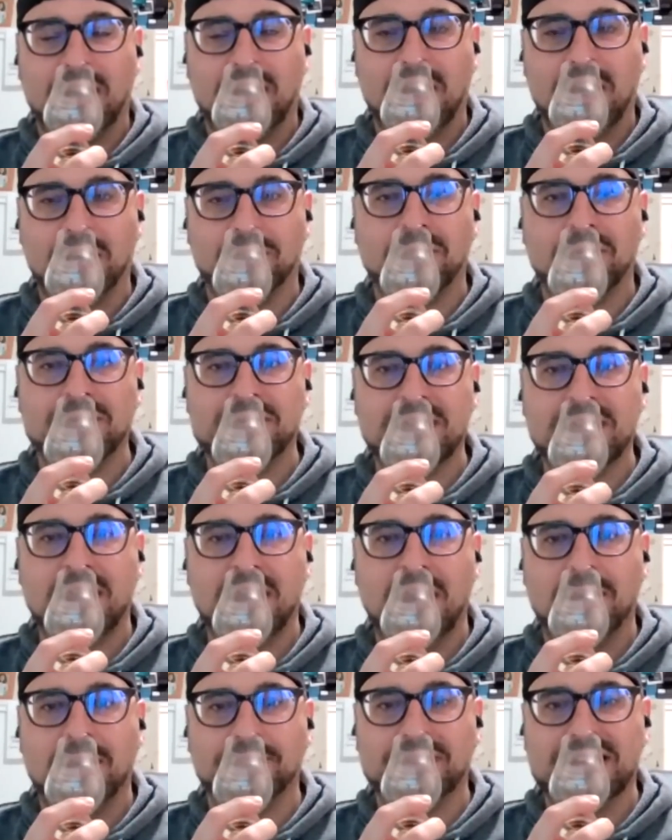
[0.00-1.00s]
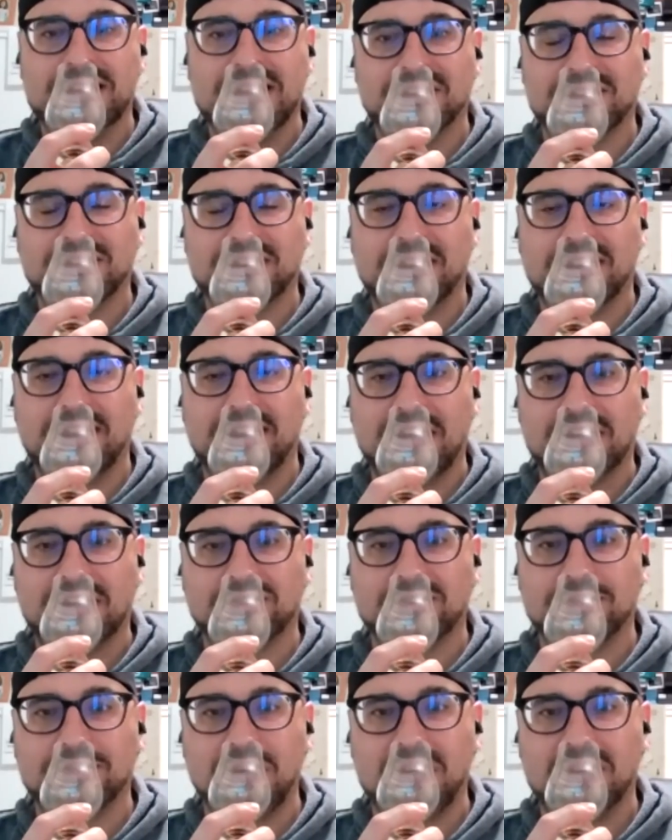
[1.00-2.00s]
and I would, I'm guessing it
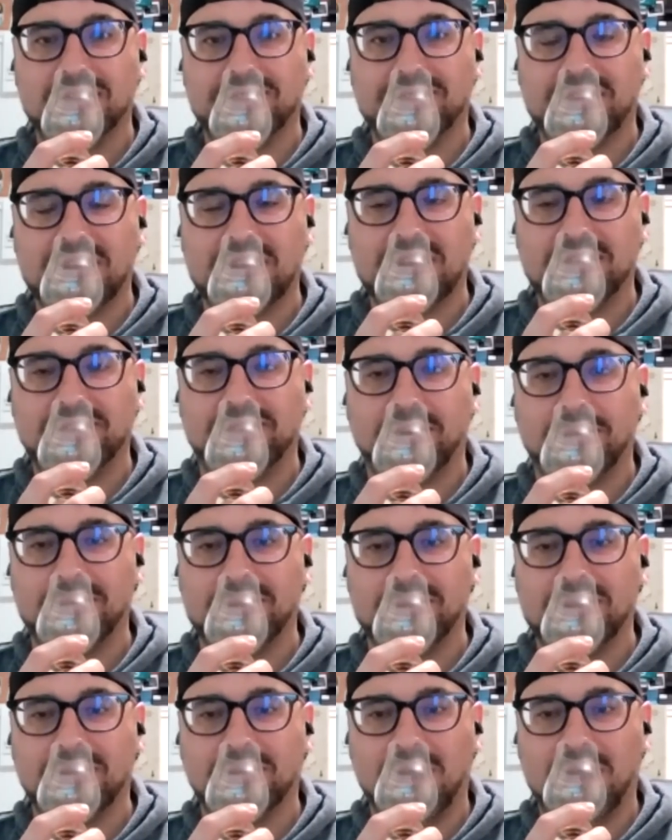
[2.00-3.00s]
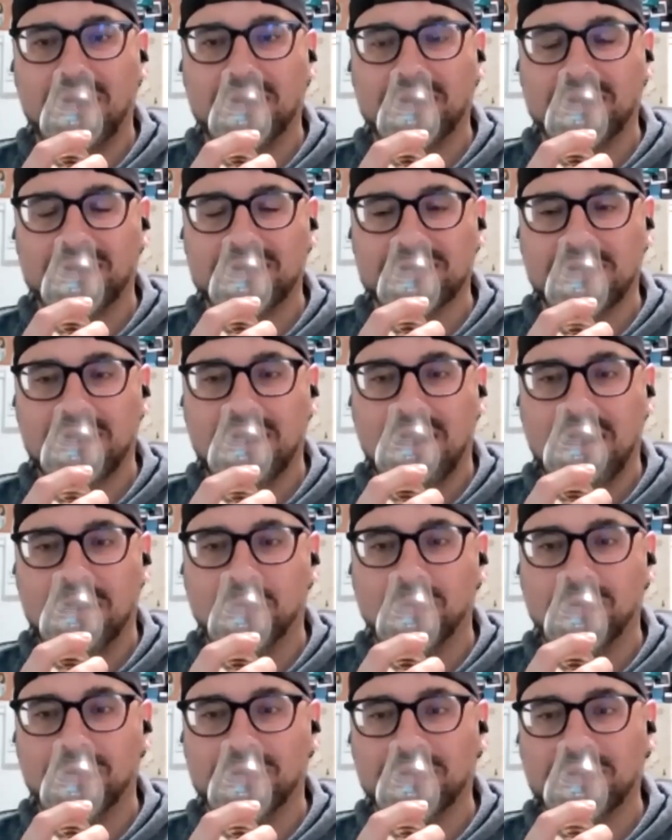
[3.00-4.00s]
actually benefited from it a lot because I, I
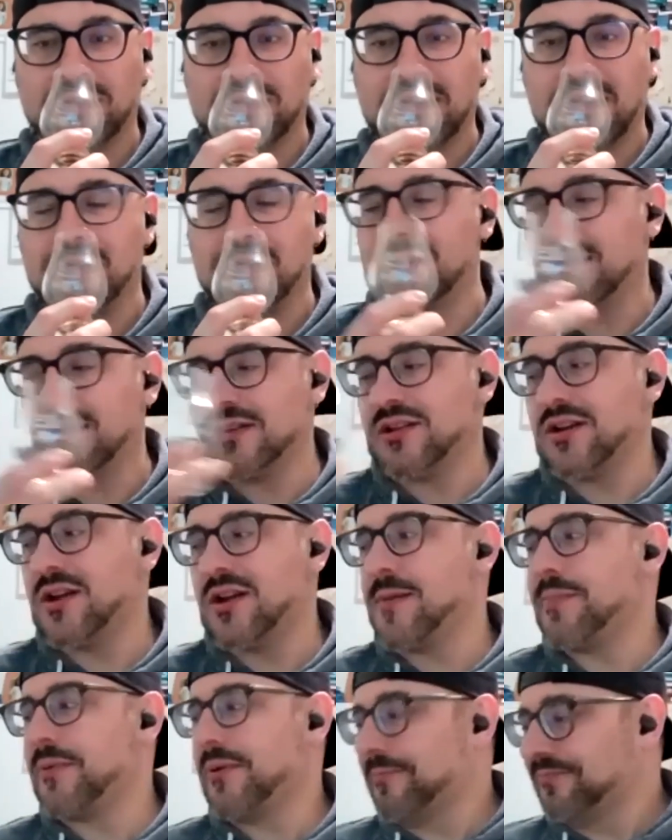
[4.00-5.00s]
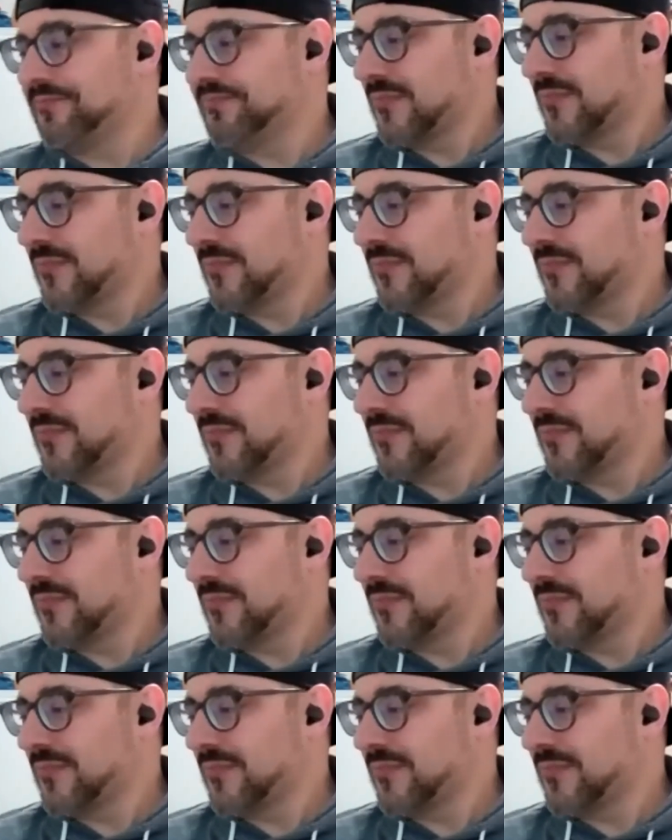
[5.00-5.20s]
really like how it ended up.